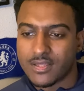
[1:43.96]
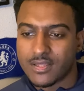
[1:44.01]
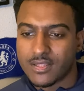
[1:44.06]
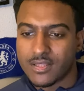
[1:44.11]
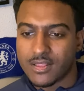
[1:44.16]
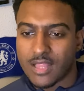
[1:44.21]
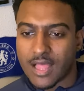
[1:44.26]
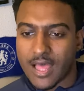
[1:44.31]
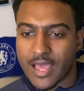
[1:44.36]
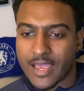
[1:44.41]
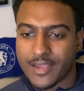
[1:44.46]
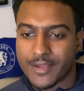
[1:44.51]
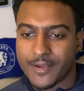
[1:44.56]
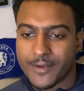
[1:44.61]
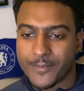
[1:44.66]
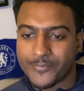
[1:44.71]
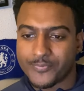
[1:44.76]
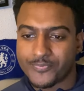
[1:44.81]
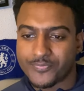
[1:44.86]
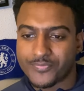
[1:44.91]
Like,
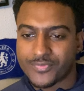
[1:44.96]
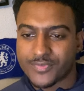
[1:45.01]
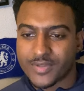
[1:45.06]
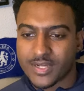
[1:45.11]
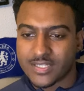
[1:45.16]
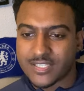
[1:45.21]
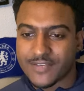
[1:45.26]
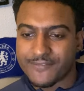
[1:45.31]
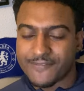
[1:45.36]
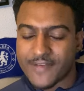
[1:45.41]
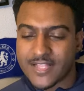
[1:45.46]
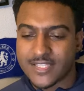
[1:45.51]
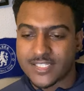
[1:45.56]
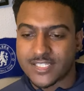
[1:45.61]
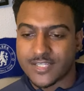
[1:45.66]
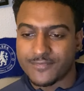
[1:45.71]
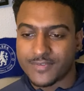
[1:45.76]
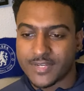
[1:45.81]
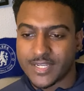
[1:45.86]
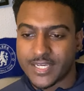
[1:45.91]

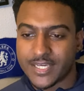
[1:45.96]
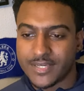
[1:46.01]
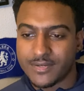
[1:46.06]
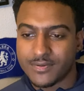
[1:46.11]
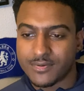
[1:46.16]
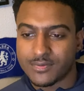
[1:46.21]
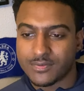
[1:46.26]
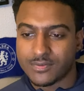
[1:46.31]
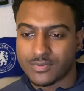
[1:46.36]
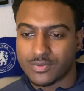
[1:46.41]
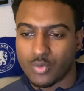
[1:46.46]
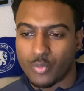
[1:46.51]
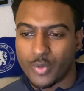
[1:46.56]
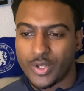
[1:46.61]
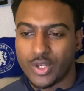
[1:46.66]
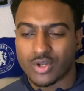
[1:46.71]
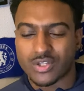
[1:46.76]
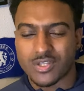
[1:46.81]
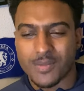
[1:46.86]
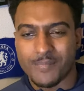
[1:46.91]
defensively, we
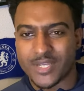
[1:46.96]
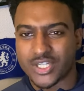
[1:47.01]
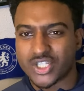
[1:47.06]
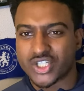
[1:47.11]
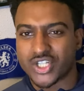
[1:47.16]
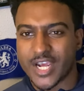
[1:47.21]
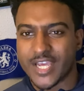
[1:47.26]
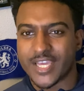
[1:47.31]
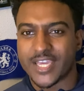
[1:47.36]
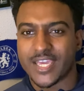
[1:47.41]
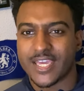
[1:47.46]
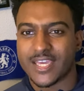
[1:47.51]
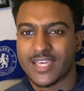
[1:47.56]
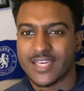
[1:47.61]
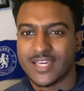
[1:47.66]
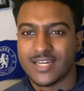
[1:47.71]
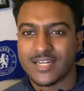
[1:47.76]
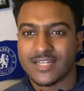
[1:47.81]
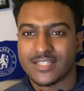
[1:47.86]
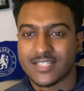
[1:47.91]
looked a bit shaky.
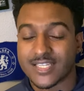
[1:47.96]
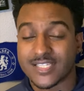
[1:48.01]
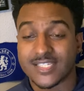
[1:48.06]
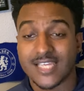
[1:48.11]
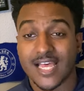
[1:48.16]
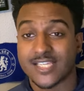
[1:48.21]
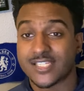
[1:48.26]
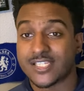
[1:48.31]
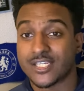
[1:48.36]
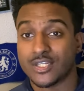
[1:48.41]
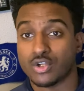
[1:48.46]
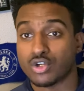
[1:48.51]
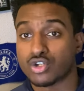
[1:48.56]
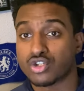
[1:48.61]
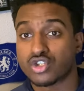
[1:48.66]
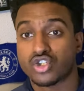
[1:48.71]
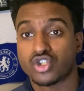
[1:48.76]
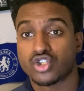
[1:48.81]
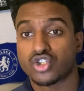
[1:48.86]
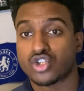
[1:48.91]
Disasi looked
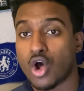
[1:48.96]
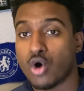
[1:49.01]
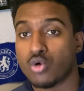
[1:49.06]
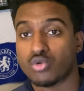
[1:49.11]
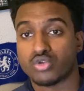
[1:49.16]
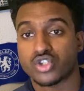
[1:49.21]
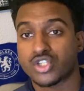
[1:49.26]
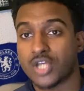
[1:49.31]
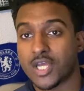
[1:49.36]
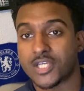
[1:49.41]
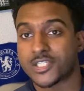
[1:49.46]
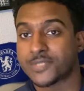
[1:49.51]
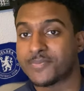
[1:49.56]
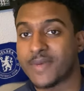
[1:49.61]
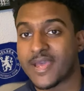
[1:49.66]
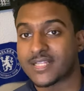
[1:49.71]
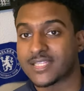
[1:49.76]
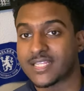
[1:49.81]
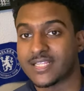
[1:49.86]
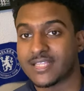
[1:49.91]
so
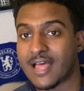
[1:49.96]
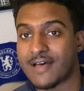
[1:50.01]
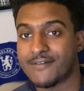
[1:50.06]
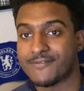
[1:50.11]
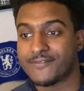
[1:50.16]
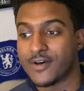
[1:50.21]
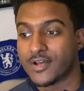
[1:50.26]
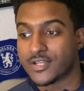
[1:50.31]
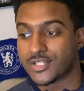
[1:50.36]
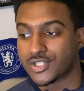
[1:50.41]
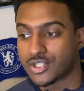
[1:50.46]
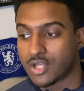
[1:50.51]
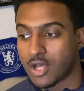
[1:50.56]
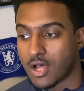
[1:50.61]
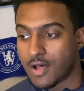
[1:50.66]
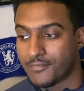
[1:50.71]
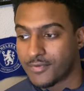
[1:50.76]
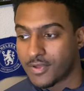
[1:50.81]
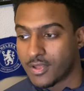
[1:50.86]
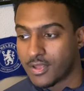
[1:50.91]
suspect in that first
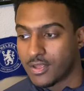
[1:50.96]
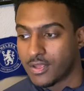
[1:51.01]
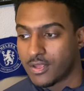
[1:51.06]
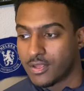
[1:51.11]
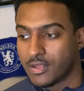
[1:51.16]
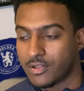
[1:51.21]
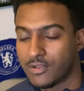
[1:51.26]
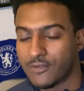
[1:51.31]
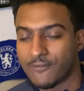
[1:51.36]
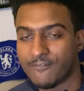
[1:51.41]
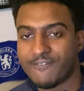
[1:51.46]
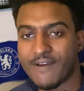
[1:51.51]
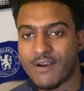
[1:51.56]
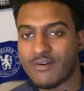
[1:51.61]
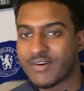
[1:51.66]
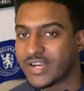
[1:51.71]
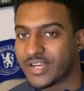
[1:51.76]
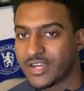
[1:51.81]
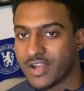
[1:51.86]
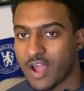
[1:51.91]
half.
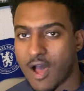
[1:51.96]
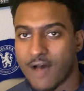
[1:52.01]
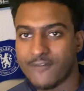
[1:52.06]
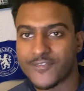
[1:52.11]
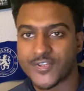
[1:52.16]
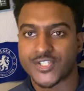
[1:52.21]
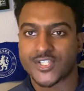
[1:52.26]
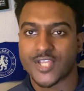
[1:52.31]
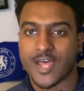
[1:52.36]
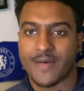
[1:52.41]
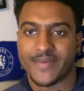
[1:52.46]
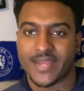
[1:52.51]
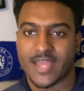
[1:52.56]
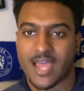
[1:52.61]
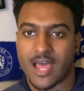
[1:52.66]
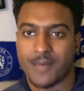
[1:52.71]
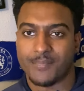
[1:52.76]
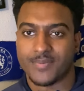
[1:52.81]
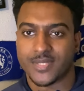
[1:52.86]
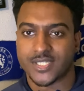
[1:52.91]
very nervous coming
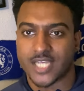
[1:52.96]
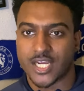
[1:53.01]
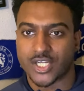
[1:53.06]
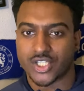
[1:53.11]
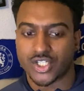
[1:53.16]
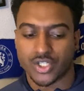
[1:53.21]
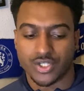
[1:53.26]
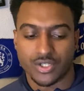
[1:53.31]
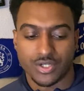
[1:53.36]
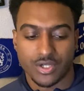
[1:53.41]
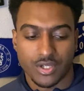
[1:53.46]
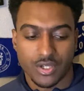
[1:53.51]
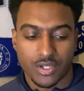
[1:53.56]
out of possession